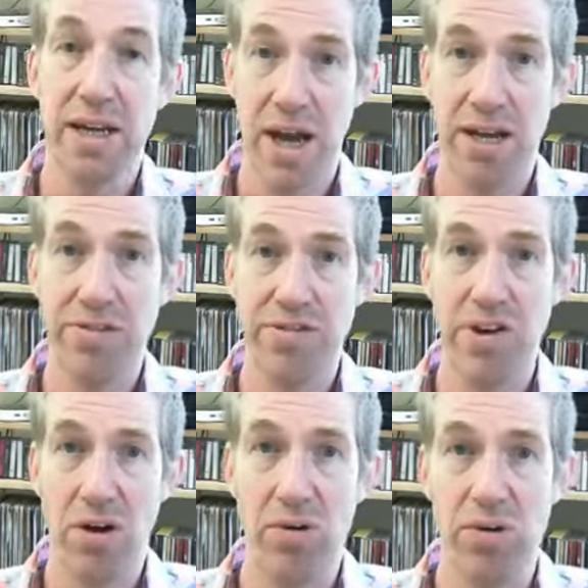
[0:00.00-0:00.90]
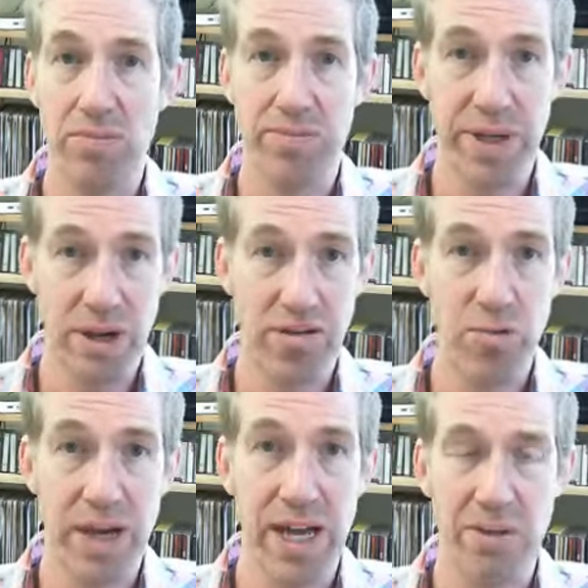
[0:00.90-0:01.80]
kind of soul because
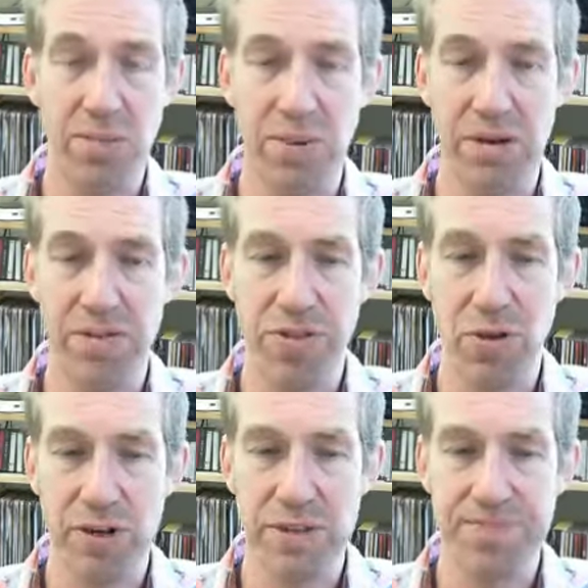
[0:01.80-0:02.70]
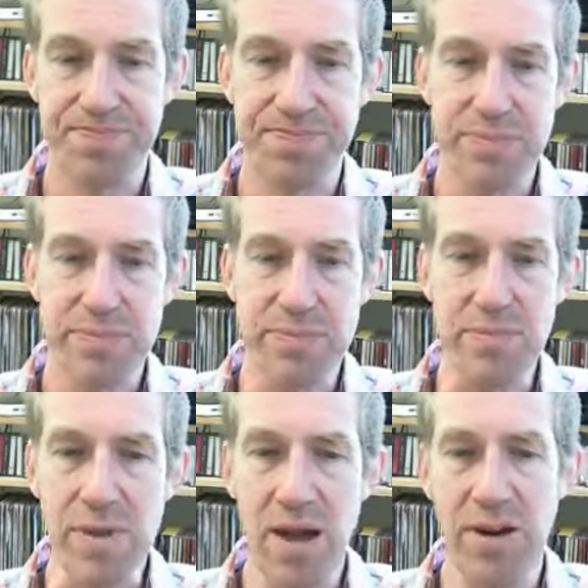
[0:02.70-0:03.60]
we're capable of thought.
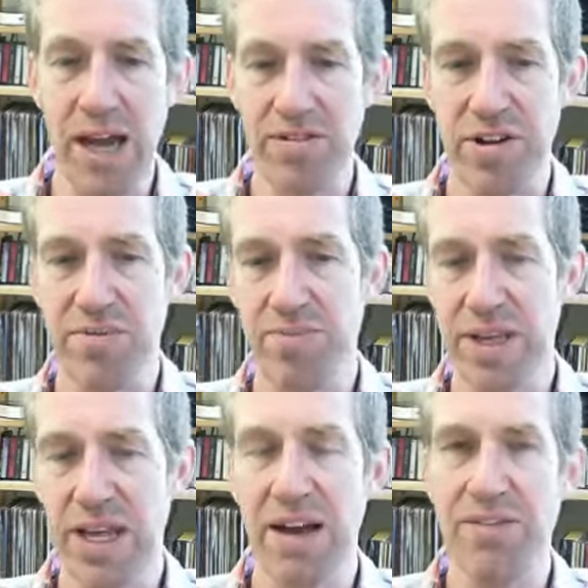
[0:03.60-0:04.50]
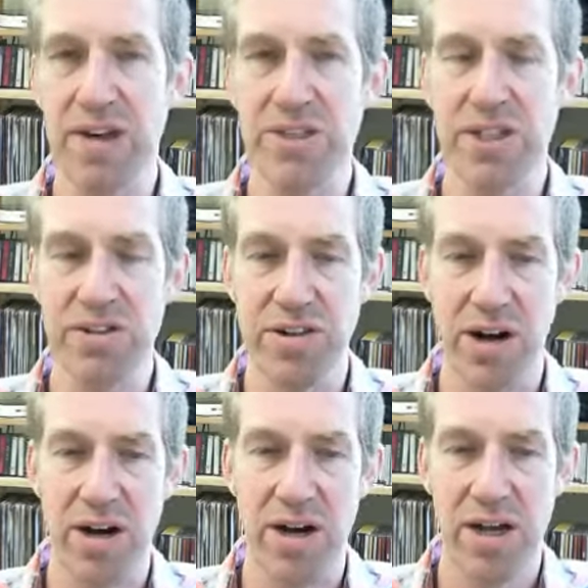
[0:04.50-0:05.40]
Okay, so but the life functions
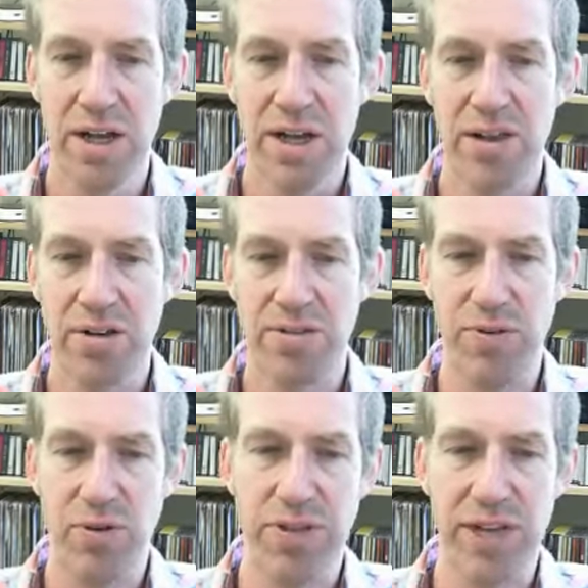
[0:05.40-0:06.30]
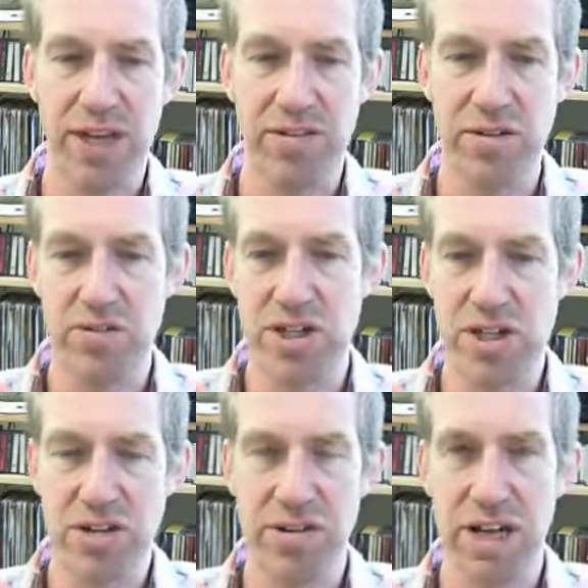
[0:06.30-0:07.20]
are those four things:
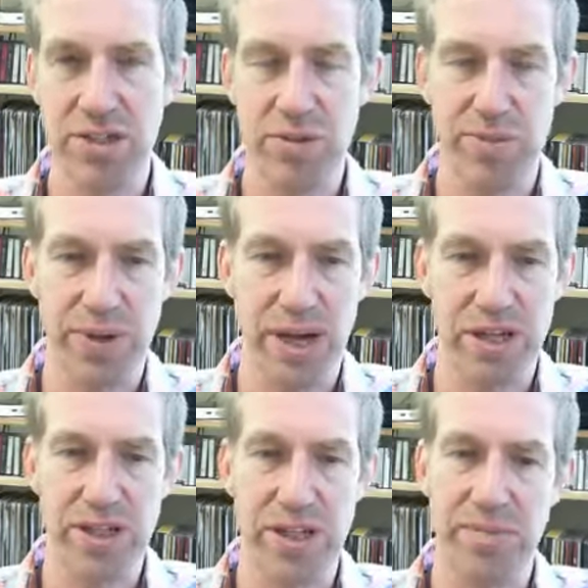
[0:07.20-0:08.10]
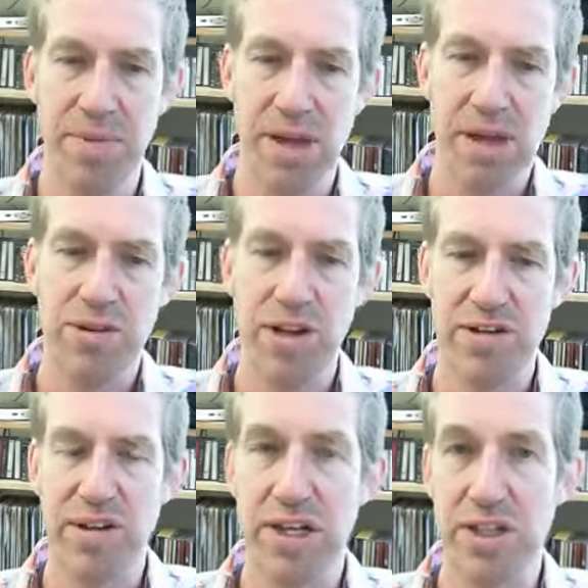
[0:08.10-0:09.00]
nutrition / reproduction,
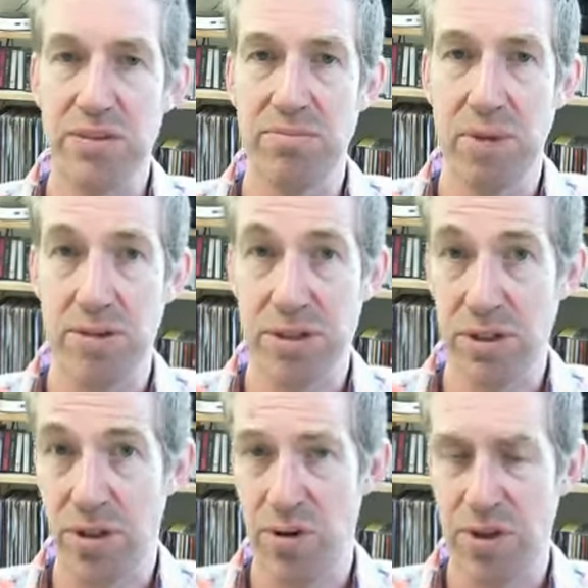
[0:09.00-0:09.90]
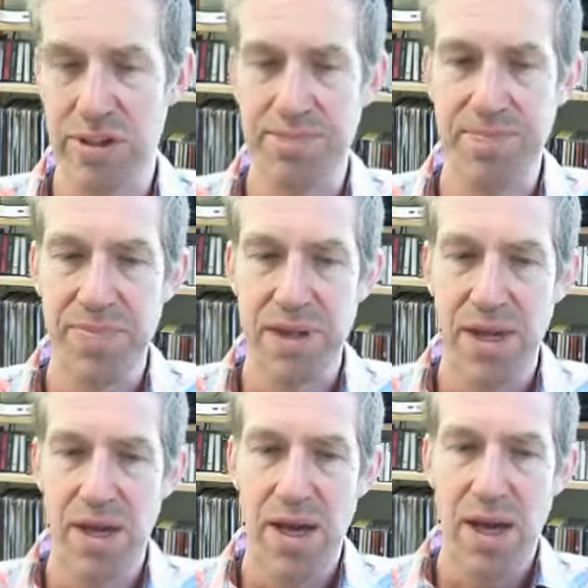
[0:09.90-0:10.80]
sensation, motion, thought.
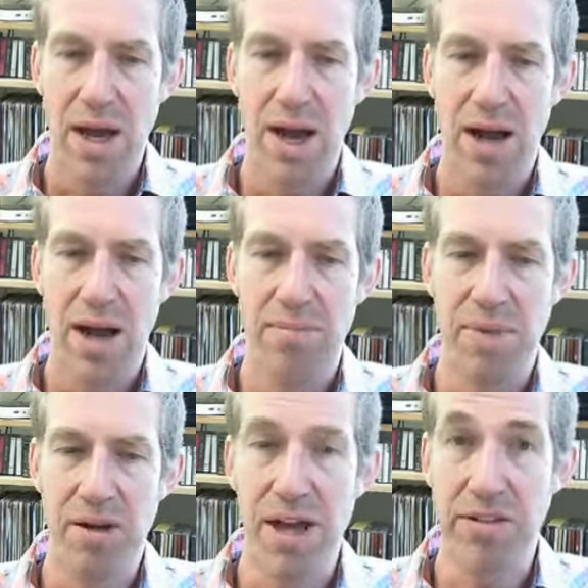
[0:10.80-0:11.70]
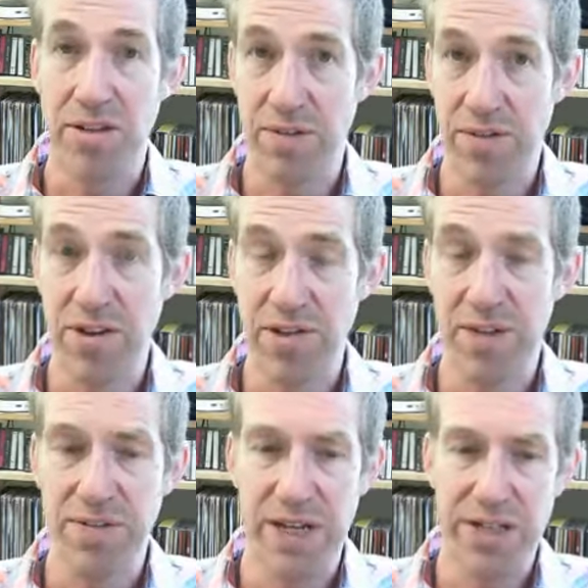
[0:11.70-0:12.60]
Okay, so the first
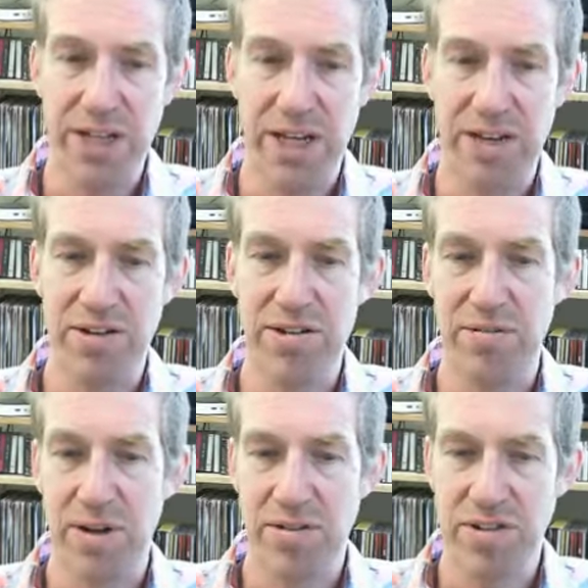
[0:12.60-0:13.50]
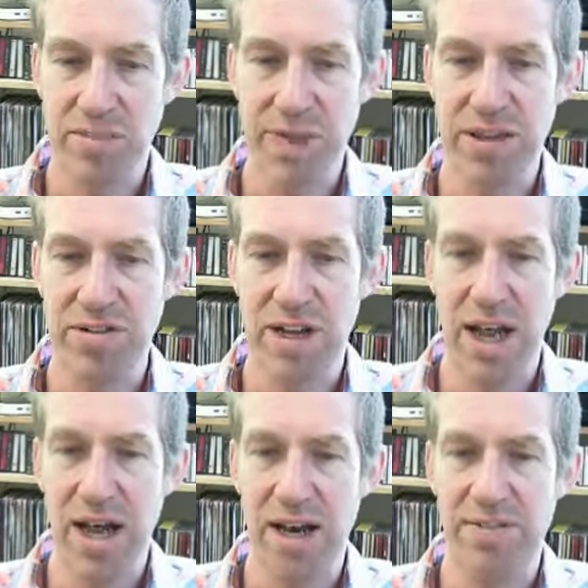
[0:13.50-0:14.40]
definition is something is
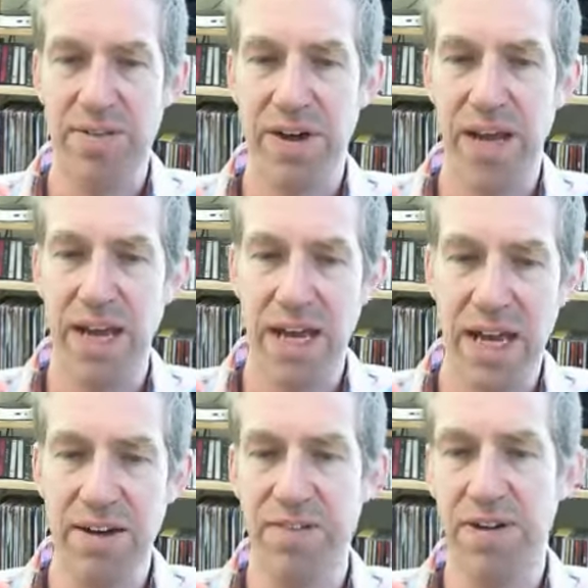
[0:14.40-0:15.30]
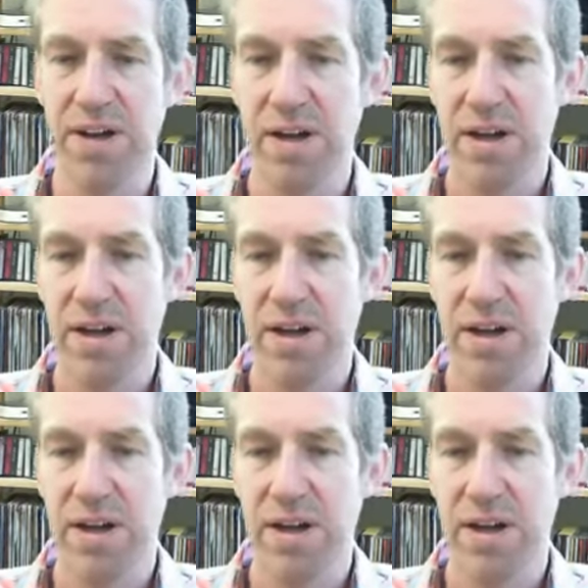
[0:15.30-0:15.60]
alive if